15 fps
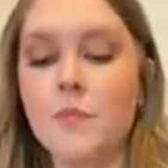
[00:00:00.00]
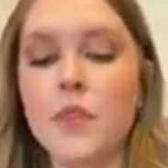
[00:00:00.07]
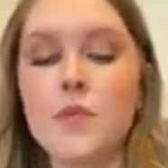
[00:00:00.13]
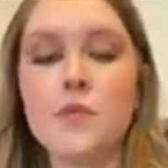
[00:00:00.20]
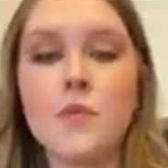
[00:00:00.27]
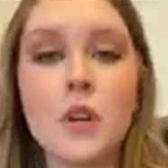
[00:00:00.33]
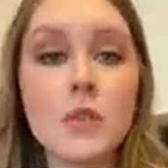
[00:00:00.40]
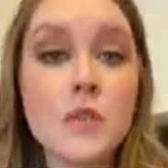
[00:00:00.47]

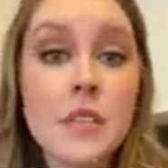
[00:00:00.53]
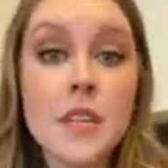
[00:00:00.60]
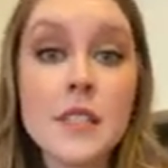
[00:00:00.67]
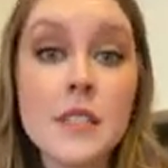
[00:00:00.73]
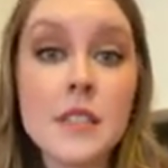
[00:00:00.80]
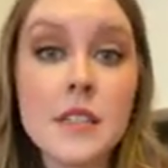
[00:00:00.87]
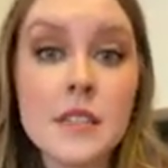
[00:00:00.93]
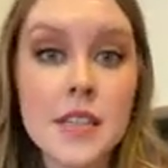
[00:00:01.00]
Rose
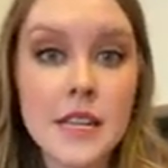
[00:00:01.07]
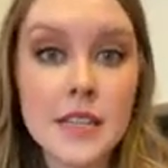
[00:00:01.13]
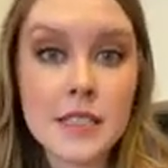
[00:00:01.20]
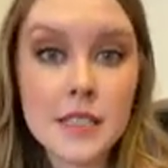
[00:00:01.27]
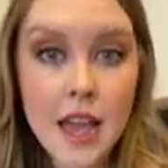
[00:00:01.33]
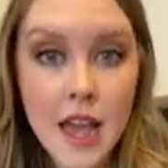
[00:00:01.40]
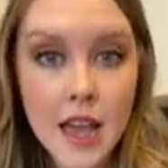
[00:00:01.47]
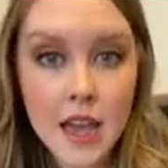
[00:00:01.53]
gets into
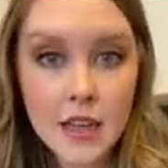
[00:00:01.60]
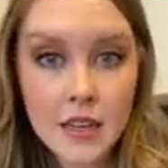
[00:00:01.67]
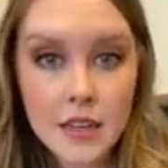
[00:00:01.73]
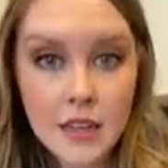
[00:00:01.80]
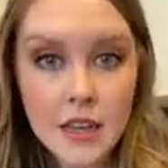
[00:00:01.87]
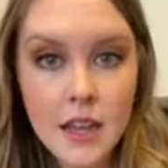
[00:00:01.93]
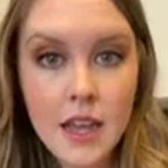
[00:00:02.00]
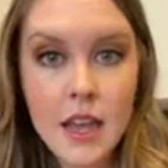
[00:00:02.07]
Dan's
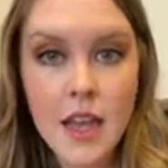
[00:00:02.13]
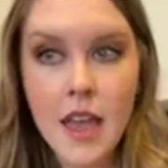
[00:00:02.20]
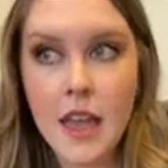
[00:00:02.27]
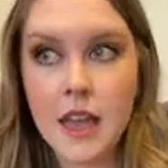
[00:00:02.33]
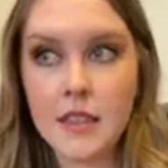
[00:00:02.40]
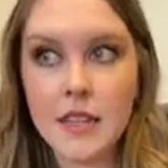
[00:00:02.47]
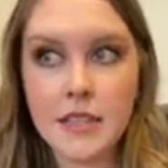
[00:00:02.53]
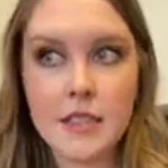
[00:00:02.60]
head,
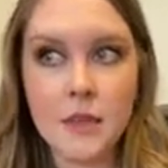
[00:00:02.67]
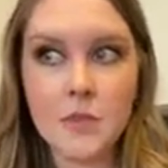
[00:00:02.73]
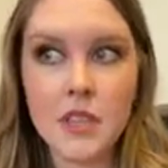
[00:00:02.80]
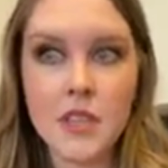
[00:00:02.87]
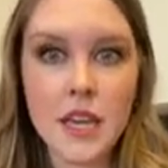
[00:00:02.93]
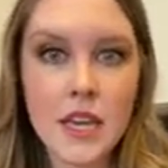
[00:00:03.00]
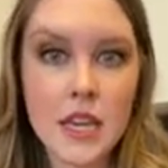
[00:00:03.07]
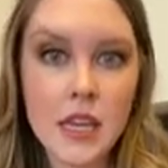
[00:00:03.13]
and that's something
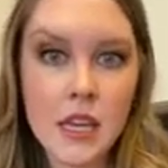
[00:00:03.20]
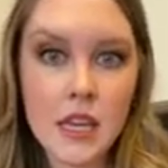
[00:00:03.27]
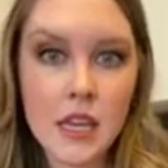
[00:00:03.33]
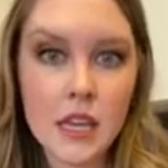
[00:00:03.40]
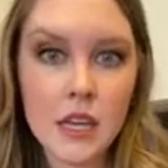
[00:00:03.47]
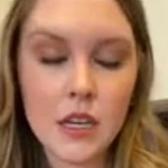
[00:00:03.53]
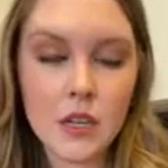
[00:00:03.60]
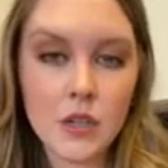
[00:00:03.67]
that
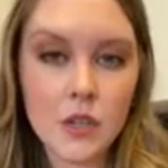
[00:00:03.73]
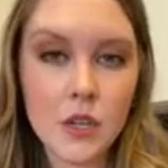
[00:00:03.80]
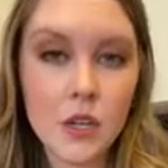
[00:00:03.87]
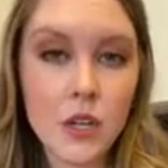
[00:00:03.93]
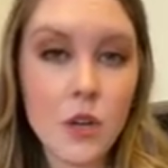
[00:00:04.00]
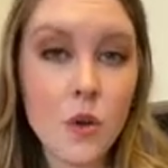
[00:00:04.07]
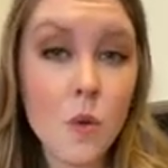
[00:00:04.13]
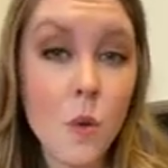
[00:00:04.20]
he
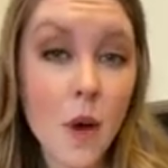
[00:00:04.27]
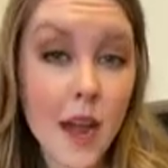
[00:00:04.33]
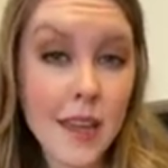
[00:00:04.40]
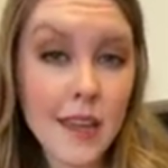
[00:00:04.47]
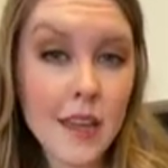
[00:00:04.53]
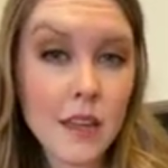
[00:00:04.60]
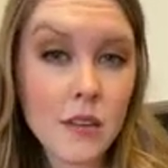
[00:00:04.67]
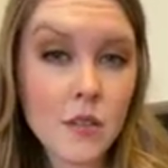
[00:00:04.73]
couldn't
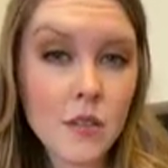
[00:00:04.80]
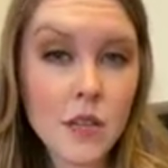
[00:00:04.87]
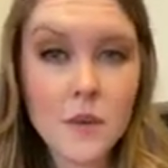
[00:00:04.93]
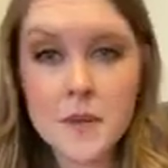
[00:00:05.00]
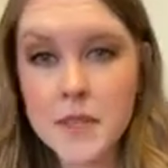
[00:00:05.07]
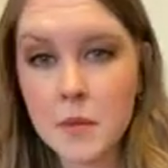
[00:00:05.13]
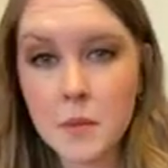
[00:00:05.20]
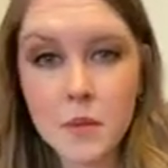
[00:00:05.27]
quite handle. He
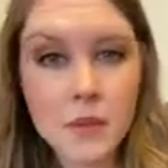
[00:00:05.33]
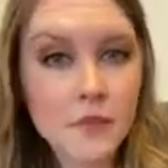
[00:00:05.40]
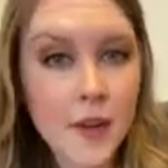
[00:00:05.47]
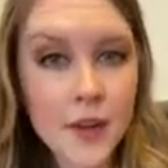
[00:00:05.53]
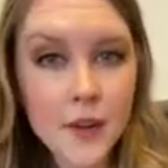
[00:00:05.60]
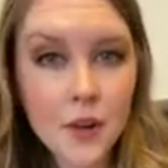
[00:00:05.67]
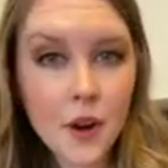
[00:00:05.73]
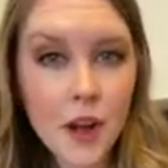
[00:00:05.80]
was able to
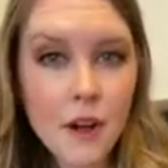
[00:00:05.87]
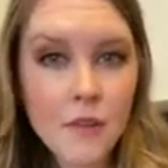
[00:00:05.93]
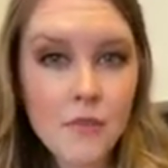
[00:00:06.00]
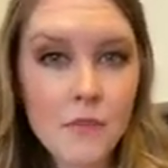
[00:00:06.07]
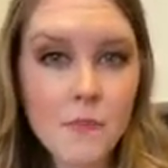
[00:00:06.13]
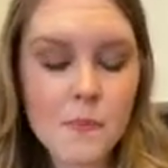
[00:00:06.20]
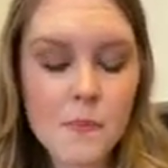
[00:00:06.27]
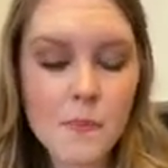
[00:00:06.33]
fight her
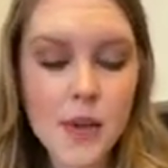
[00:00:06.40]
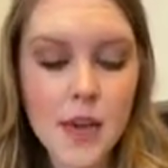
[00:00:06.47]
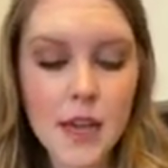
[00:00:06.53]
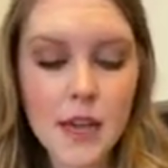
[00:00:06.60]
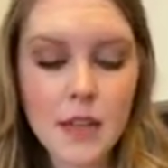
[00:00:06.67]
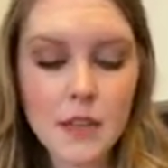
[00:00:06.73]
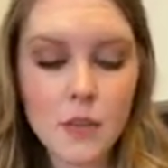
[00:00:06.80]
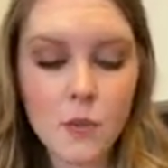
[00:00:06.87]
off,
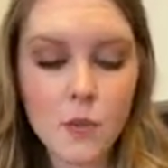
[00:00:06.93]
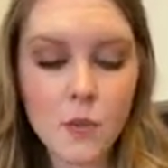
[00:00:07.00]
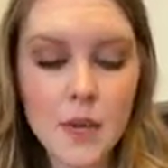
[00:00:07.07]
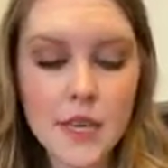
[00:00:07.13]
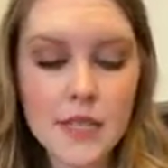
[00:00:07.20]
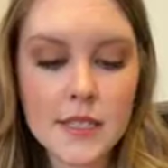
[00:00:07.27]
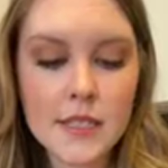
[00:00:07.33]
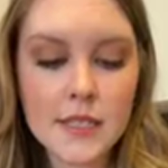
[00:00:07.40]
but
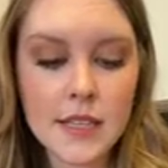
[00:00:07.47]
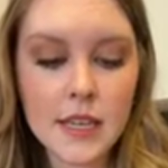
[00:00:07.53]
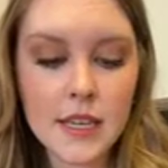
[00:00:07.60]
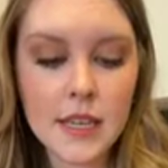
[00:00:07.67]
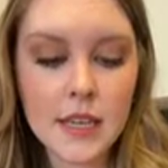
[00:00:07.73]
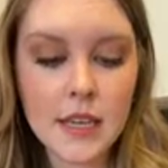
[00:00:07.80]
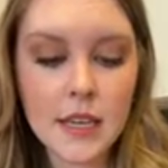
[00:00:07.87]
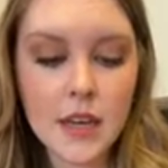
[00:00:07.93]
we
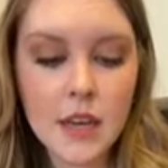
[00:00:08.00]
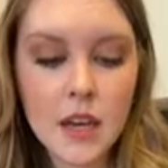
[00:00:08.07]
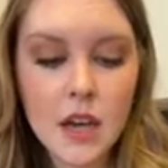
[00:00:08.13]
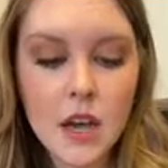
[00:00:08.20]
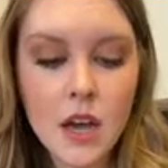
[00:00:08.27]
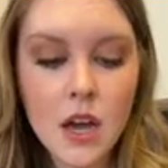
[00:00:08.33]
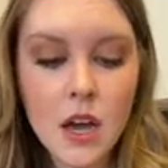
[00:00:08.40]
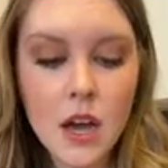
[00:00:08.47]
see
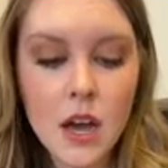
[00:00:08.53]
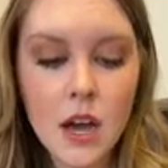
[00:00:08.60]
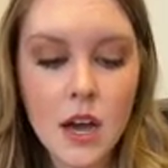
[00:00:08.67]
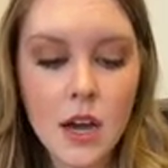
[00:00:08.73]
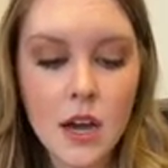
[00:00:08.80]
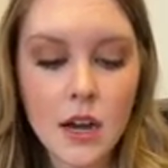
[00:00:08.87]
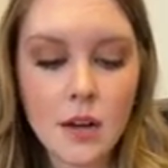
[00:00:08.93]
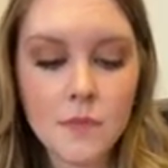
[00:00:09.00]

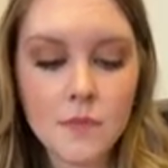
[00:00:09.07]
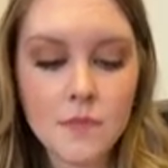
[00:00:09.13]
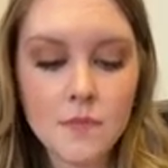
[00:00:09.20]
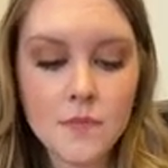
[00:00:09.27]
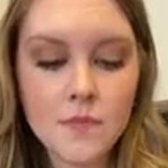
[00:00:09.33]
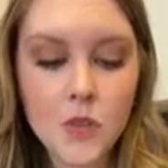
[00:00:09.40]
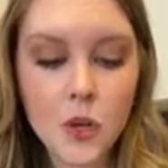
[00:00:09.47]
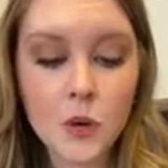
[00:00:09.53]

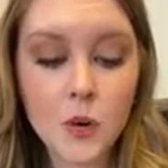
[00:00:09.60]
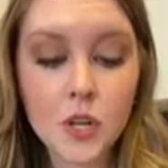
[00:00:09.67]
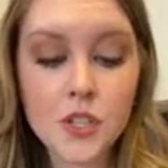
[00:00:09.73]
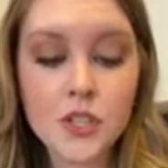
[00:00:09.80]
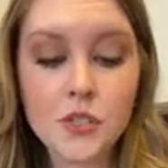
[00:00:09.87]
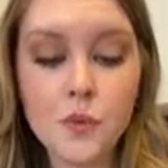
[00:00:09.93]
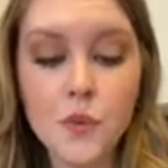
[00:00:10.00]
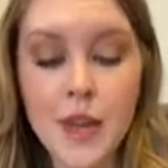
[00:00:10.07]

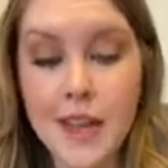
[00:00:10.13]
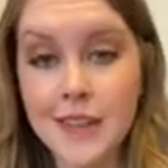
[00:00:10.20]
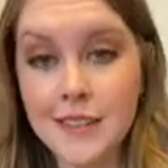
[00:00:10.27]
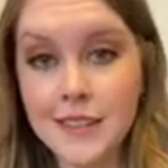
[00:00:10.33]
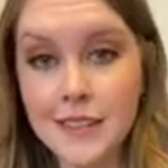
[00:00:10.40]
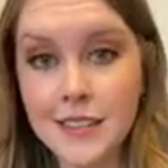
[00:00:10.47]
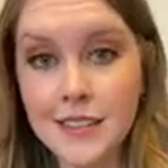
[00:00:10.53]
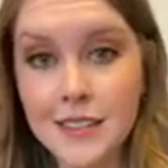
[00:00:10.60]
Horace
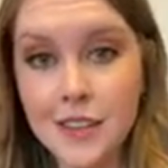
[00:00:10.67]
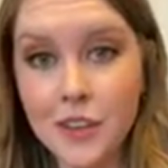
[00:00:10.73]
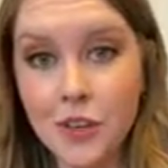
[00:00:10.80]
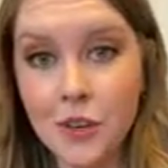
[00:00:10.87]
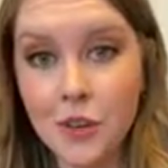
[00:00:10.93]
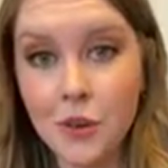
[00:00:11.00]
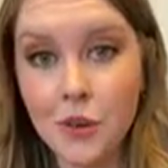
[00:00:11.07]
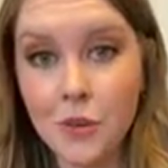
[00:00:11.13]
DeWent,
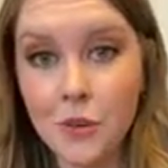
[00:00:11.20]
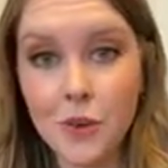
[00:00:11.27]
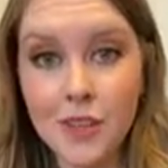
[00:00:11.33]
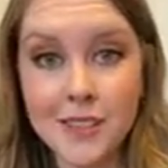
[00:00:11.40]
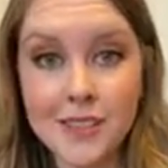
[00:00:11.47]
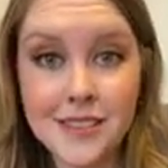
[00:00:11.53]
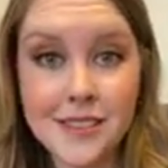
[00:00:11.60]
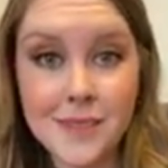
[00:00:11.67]
who
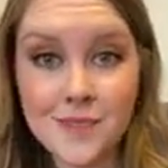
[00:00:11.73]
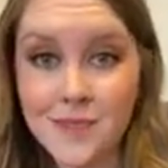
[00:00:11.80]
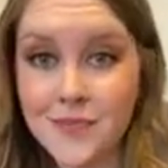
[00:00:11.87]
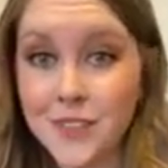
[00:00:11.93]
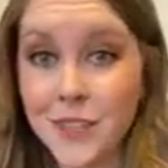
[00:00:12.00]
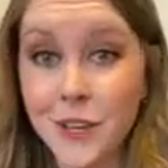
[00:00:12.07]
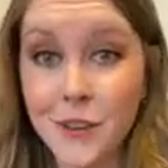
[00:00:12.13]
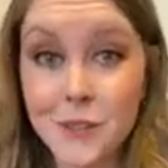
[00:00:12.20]
was
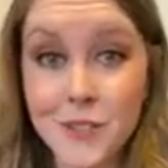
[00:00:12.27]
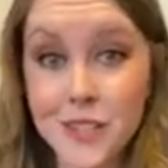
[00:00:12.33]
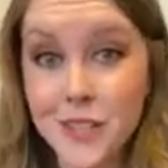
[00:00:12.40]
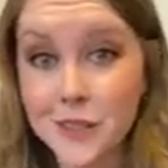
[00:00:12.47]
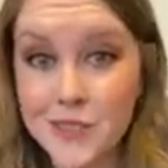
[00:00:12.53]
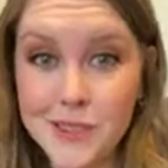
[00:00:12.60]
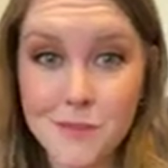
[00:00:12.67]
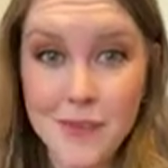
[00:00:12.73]
the ghosty
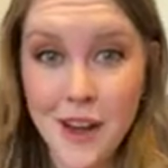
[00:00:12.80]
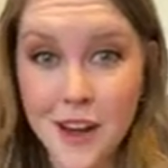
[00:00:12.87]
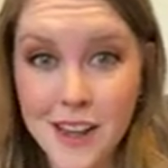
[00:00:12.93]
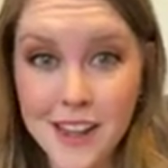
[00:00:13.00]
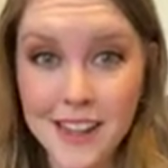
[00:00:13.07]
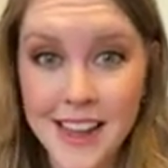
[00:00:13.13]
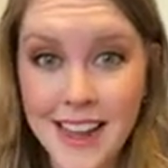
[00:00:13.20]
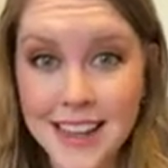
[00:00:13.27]
with the party
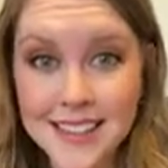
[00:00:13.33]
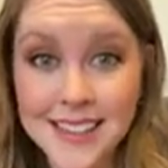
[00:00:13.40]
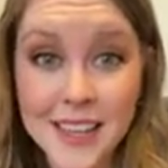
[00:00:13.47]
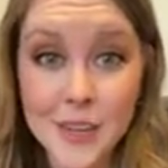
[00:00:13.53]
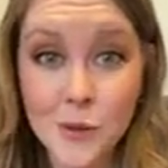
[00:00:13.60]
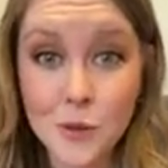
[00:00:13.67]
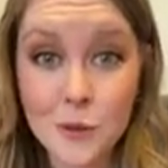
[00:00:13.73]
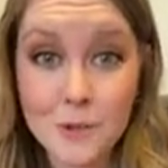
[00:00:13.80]
glass,
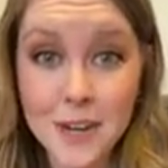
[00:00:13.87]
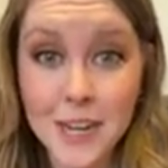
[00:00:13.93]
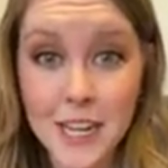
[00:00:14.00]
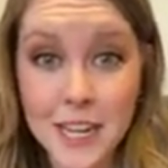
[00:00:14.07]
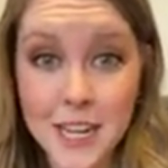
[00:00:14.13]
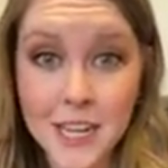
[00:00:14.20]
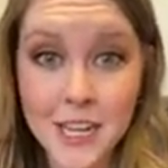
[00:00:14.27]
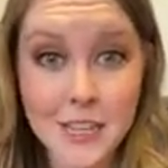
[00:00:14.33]
like, cool
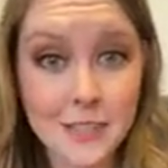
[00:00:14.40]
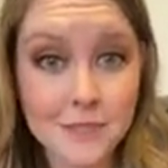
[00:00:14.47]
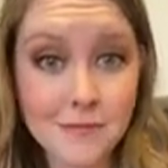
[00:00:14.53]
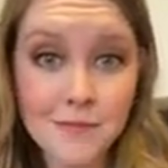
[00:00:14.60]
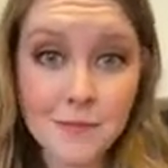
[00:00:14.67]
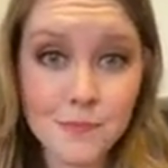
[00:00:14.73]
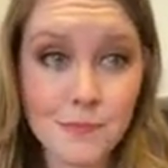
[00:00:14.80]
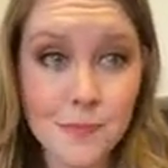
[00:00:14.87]
party, huh?
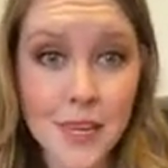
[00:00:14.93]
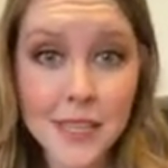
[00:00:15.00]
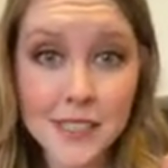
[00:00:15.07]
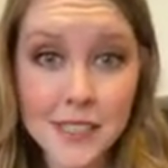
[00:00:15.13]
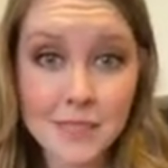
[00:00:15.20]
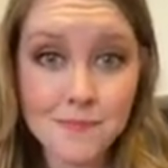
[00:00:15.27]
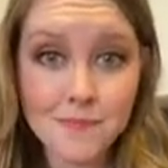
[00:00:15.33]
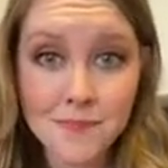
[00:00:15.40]
I'm about
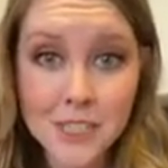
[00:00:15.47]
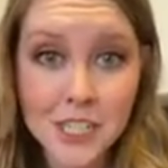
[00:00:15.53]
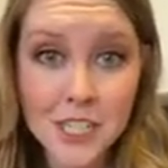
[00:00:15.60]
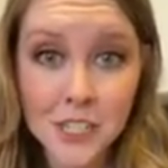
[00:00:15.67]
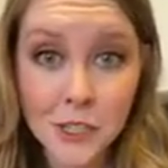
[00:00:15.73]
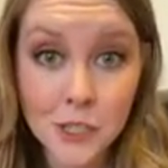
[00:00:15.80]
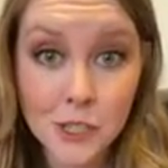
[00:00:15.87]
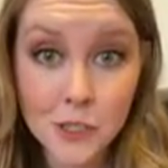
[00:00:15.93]
to
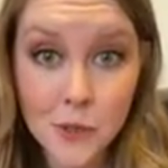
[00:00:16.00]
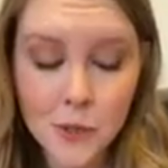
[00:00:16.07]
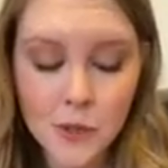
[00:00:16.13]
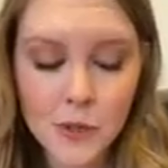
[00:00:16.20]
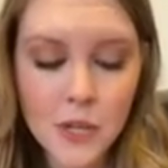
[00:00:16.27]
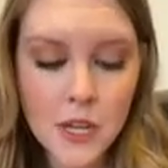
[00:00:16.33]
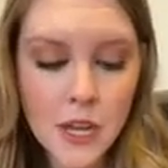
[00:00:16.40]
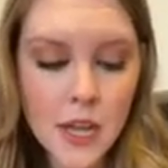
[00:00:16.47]
steal your soul.